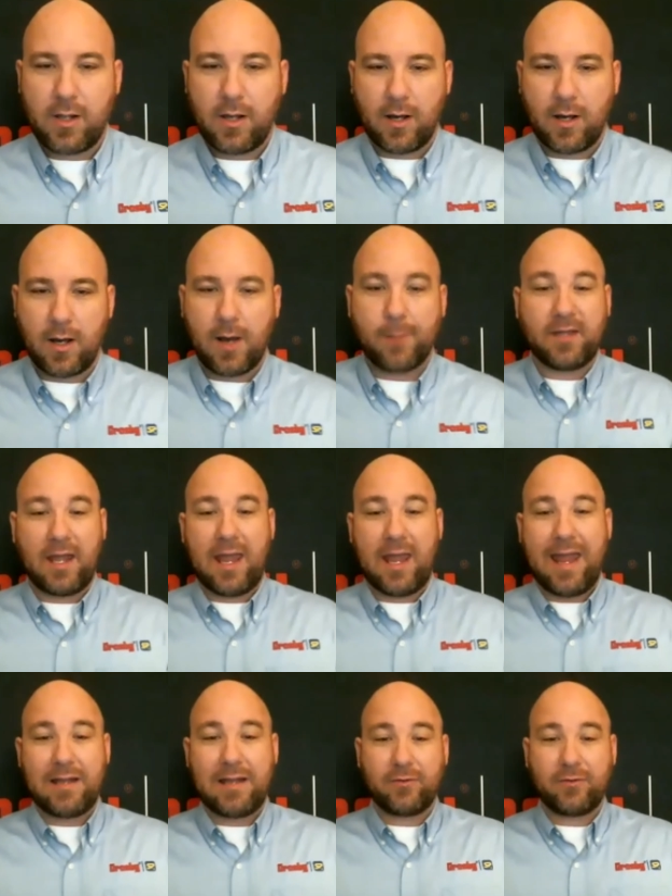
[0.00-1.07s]
Uh, up to
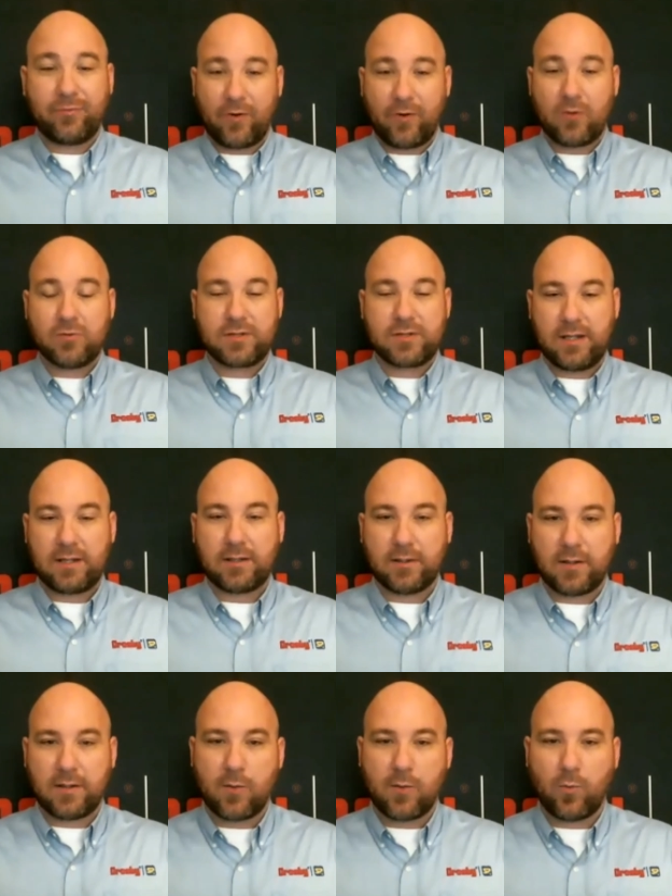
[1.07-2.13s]
eight phones connected
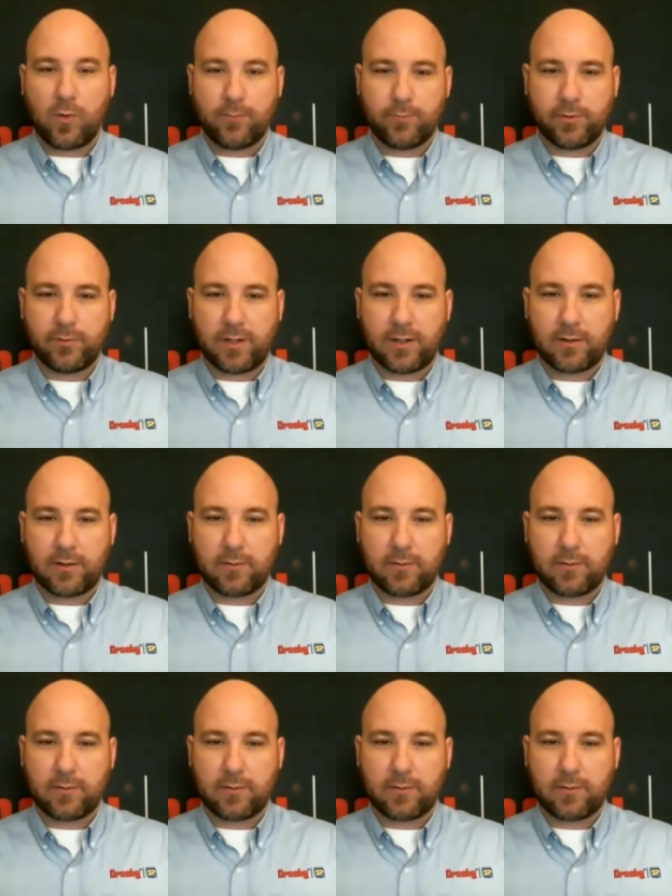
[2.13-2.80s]
to that one Bluelink.